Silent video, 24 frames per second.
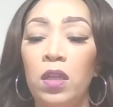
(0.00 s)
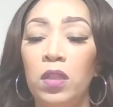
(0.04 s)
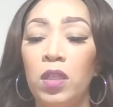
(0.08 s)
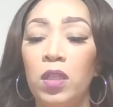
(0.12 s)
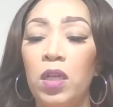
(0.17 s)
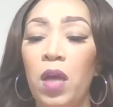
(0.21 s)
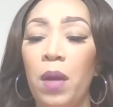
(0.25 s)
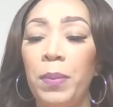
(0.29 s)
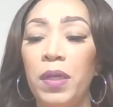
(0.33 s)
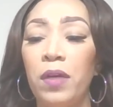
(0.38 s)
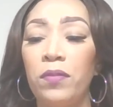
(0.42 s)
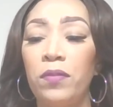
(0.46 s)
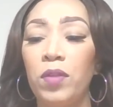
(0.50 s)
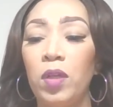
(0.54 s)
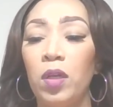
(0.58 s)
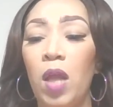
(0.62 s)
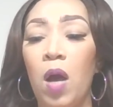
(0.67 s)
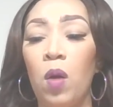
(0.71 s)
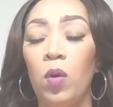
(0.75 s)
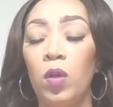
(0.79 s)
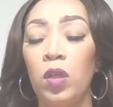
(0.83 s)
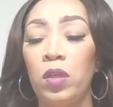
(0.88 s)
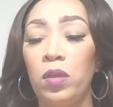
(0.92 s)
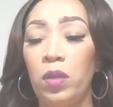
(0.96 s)
The coming of
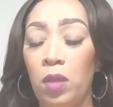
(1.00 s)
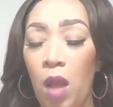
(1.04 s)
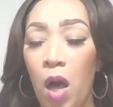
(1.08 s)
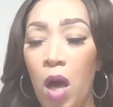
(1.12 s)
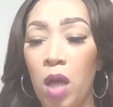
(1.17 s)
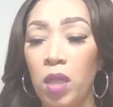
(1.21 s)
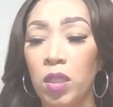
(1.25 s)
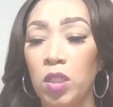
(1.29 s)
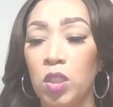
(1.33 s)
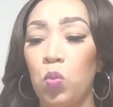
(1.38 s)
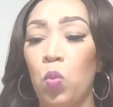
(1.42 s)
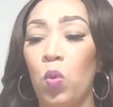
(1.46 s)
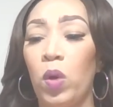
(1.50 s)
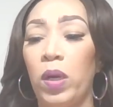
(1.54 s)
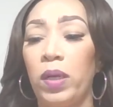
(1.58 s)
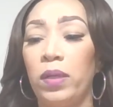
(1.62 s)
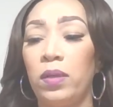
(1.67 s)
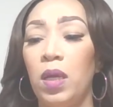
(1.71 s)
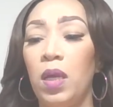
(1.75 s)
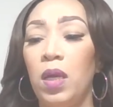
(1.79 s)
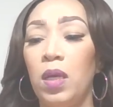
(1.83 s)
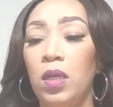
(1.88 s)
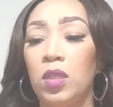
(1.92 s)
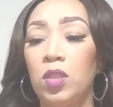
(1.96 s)
the lawless one
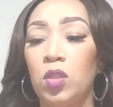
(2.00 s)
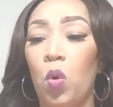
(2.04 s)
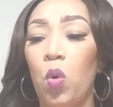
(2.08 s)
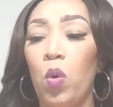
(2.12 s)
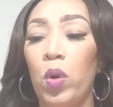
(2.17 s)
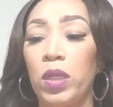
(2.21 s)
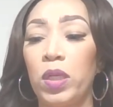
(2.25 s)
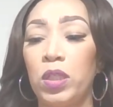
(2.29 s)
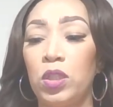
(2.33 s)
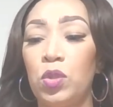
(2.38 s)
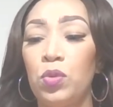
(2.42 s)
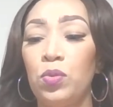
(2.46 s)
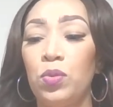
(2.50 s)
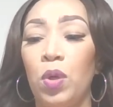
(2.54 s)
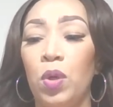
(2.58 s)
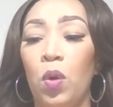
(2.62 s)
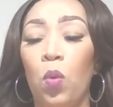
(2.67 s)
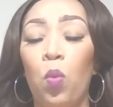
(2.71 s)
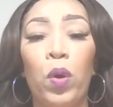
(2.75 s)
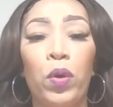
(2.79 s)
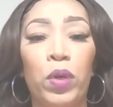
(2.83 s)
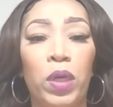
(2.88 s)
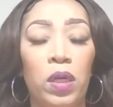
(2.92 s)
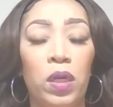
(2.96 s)
is according to the
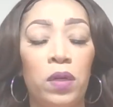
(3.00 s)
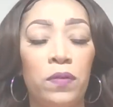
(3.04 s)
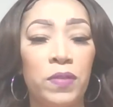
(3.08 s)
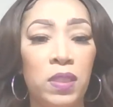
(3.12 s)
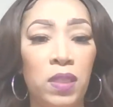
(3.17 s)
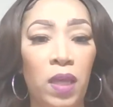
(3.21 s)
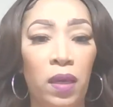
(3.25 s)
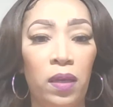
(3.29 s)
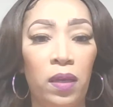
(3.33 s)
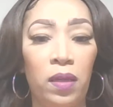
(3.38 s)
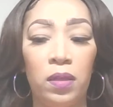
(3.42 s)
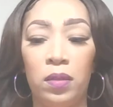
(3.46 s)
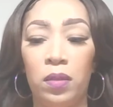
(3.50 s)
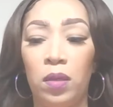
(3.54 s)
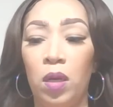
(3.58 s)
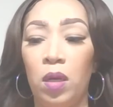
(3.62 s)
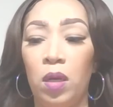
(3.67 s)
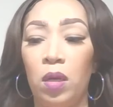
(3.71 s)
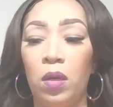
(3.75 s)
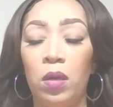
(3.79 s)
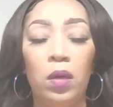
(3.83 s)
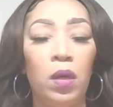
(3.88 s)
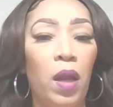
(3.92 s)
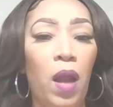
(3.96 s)
working of Satan.
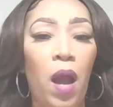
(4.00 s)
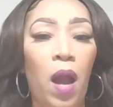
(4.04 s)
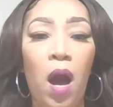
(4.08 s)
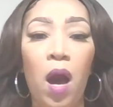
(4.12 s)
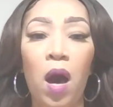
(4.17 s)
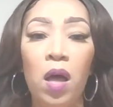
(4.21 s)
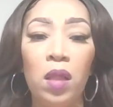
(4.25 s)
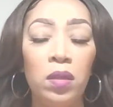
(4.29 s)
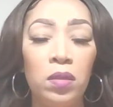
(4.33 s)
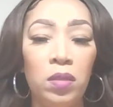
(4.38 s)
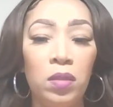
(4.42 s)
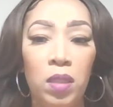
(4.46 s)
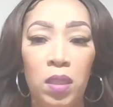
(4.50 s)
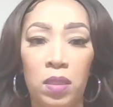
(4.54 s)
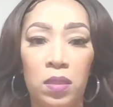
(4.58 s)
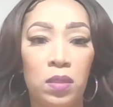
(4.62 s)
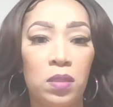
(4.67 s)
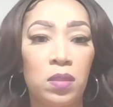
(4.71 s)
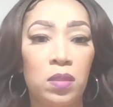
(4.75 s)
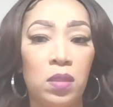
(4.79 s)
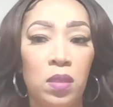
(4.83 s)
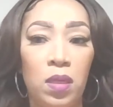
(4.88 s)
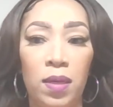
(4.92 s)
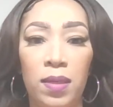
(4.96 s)
All of
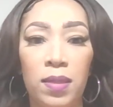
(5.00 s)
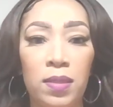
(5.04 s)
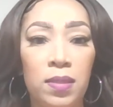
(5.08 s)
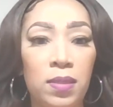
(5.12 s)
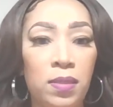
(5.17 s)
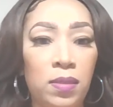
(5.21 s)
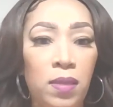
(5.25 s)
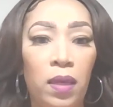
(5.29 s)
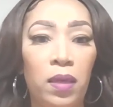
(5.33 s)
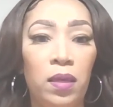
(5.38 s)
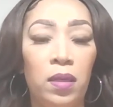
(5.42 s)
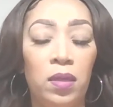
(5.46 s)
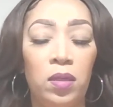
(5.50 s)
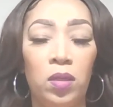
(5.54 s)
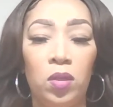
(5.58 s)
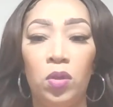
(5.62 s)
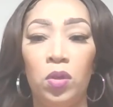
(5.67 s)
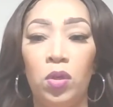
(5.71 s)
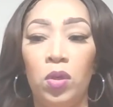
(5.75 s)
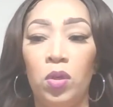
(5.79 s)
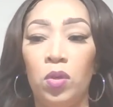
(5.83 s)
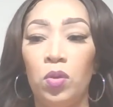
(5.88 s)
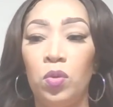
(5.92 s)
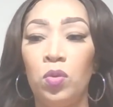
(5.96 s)
this is Satan.
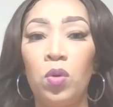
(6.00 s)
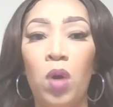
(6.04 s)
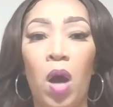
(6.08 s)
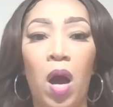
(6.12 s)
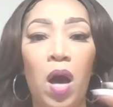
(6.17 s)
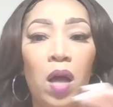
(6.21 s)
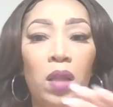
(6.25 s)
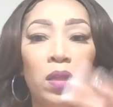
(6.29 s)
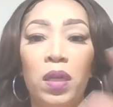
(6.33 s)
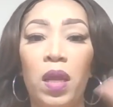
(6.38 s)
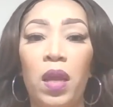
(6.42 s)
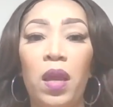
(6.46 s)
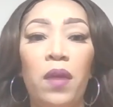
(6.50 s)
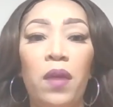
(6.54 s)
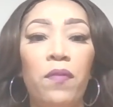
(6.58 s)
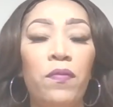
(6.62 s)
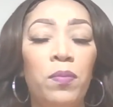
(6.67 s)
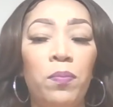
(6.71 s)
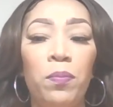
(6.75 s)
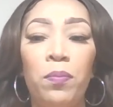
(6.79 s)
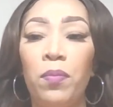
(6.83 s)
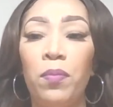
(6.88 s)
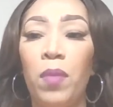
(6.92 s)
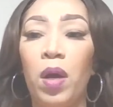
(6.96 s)
You calling
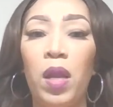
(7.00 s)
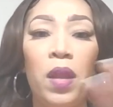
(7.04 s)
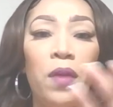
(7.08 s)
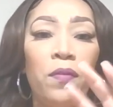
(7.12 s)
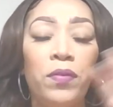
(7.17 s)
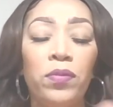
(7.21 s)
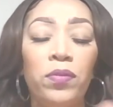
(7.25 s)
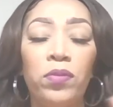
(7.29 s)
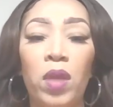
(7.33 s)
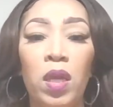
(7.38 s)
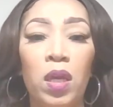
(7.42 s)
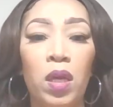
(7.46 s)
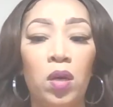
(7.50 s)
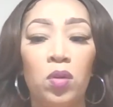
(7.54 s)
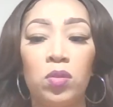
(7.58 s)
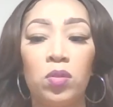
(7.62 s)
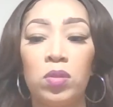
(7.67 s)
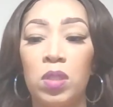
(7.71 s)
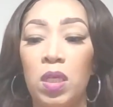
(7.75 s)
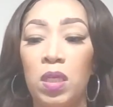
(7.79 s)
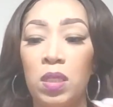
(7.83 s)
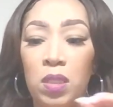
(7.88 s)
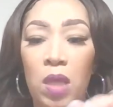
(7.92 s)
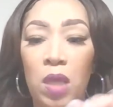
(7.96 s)
everything
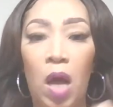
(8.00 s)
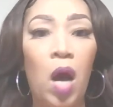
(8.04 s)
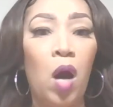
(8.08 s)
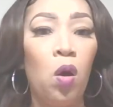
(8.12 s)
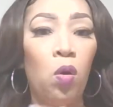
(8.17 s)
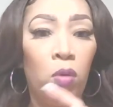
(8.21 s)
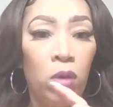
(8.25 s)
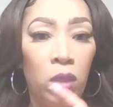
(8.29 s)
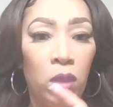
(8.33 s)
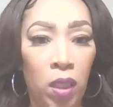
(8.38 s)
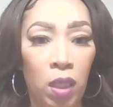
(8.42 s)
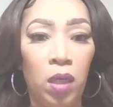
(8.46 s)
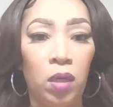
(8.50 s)
else, it's all